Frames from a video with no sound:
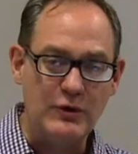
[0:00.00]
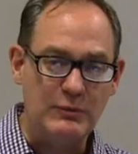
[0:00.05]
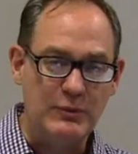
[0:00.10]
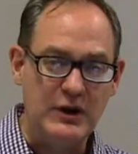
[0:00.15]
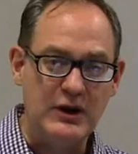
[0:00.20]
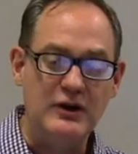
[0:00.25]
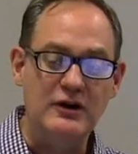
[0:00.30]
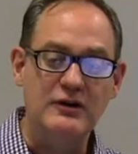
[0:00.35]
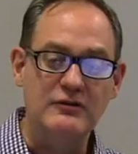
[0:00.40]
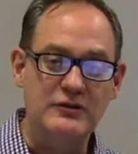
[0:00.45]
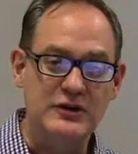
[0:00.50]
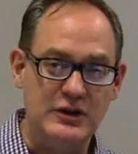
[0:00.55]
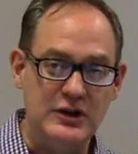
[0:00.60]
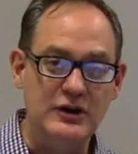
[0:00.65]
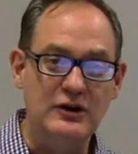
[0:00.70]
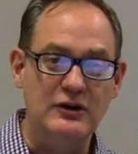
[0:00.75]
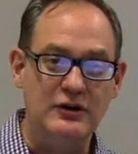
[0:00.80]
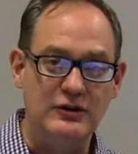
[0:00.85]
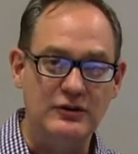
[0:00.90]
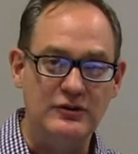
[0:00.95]
a period of
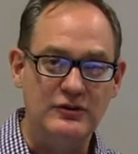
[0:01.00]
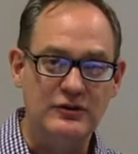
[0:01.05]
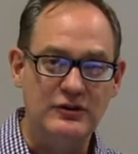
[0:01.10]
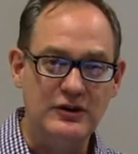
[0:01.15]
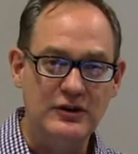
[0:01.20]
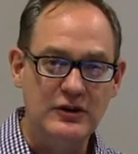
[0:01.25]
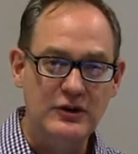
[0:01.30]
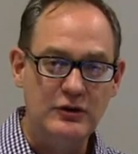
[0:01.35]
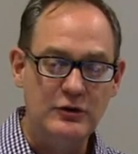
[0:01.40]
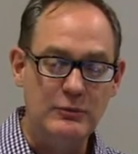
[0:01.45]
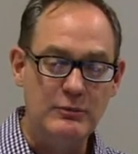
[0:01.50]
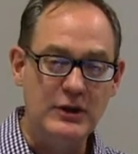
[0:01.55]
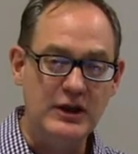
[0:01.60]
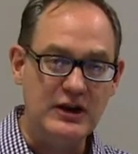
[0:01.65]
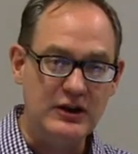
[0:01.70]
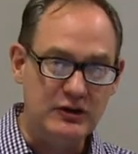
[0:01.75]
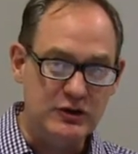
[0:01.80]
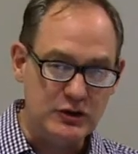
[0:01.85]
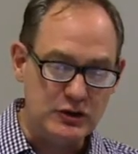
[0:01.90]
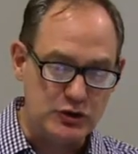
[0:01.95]
years to
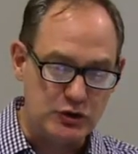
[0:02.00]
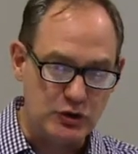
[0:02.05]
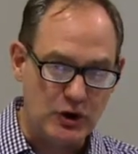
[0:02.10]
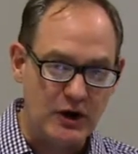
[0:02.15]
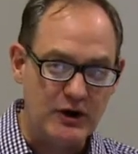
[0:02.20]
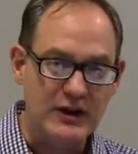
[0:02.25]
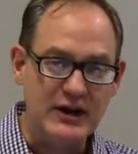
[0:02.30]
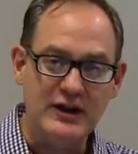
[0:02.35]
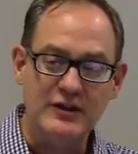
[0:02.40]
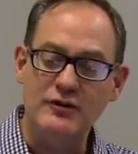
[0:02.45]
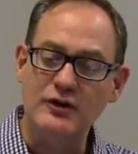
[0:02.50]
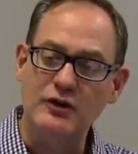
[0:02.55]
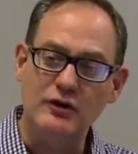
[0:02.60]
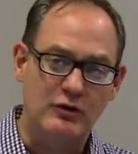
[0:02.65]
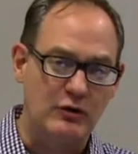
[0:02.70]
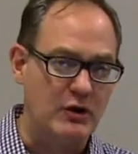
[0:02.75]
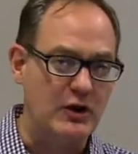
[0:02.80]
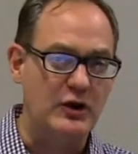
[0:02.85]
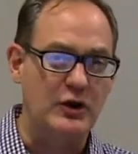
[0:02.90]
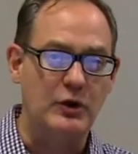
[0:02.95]
begin to draw together a
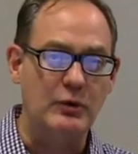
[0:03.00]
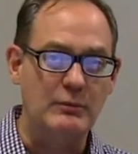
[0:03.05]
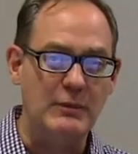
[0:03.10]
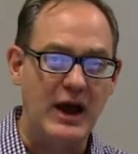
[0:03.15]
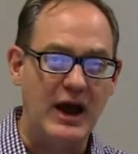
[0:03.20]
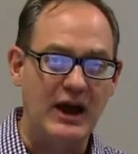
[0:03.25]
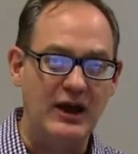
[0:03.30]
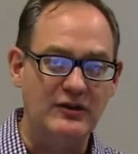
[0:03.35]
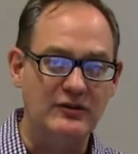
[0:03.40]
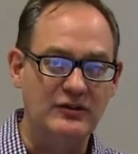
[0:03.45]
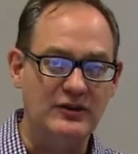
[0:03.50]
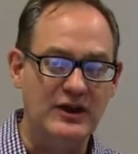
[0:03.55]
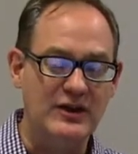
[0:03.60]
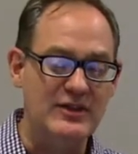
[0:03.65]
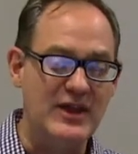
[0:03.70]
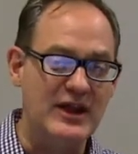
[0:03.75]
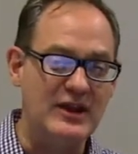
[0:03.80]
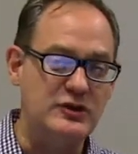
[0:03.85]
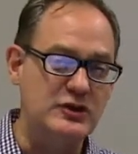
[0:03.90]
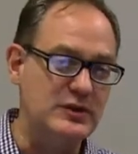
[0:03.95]
critical mass. In
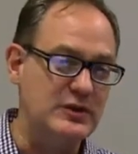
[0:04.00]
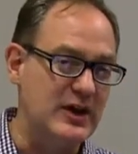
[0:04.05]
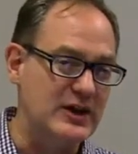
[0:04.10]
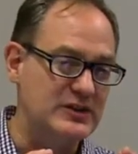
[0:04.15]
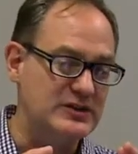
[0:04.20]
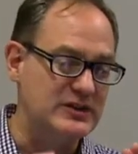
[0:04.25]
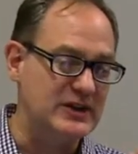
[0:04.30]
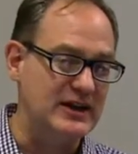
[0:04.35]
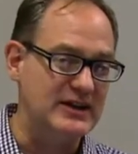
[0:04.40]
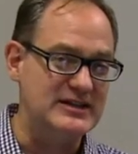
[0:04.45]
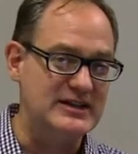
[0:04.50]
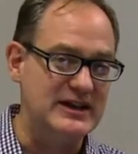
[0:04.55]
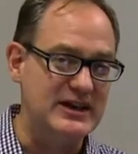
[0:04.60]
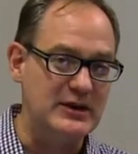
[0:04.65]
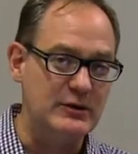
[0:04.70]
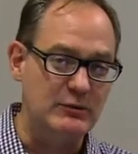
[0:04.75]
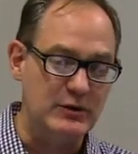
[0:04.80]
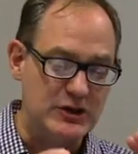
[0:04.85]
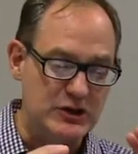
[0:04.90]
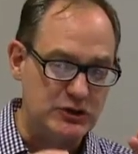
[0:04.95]
that
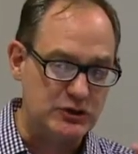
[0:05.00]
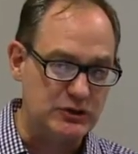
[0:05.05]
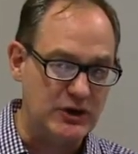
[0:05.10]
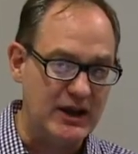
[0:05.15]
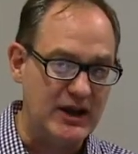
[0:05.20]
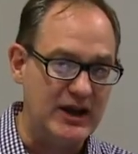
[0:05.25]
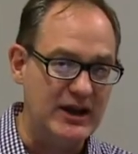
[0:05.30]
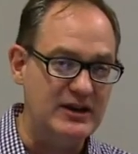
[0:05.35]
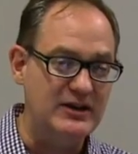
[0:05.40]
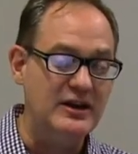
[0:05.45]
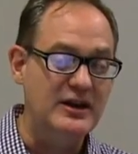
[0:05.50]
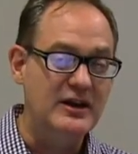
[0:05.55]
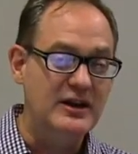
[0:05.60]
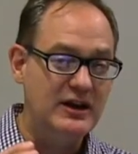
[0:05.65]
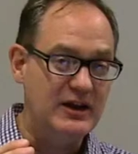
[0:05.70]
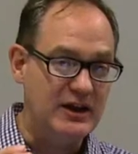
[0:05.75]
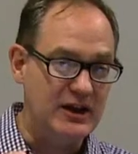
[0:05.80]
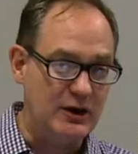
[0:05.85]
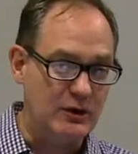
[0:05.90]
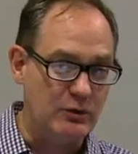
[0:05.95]
2018, we trained
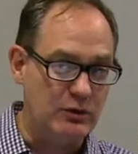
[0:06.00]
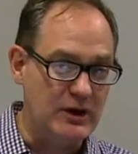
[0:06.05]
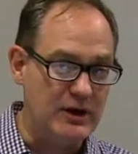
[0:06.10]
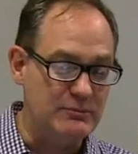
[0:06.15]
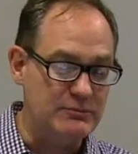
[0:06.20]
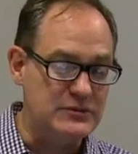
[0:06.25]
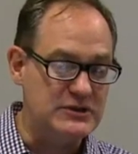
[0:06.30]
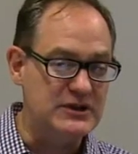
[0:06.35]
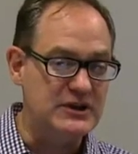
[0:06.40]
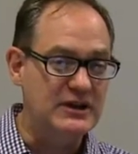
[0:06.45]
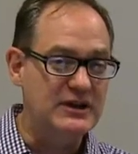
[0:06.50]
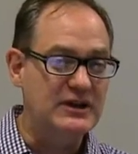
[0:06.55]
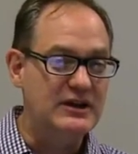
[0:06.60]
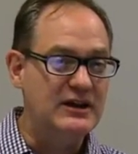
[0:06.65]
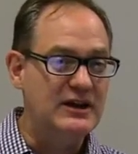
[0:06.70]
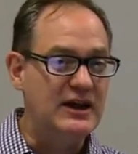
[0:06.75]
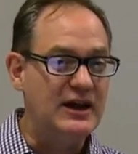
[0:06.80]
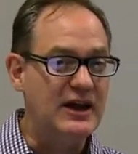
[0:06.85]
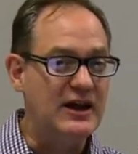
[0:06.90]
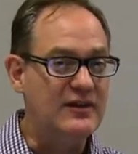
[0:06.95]
and equipped,
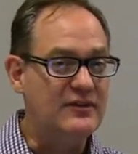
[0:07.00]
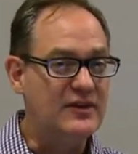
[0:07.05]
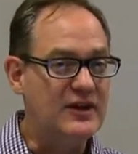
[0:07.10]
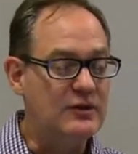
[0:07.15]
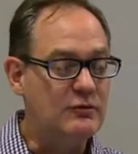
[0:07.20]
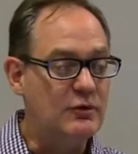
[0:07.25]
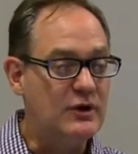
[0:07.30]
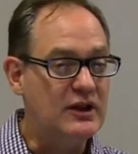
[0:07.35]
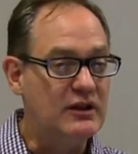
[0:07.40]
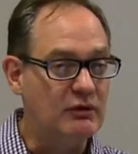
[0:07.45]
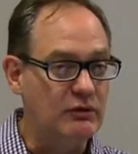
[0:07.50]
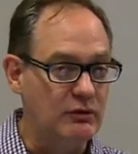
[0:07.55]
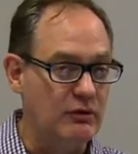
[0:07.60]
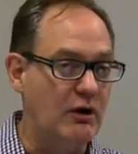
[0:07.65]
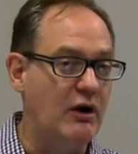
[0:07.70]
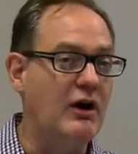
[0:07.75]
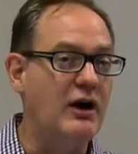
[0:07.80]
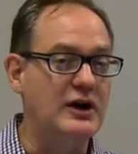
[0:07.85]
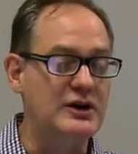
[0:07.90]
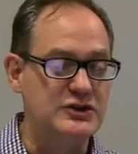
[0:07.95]
and then we
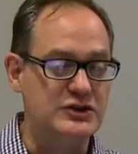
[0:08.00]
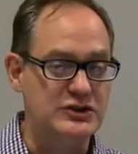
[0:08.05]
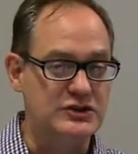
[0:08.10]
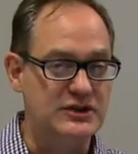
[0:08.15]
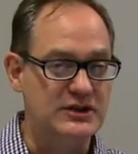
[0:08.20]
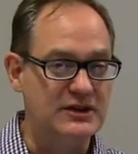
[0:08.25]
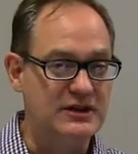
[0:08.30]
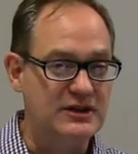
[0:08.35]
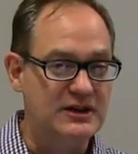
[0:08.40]
launched,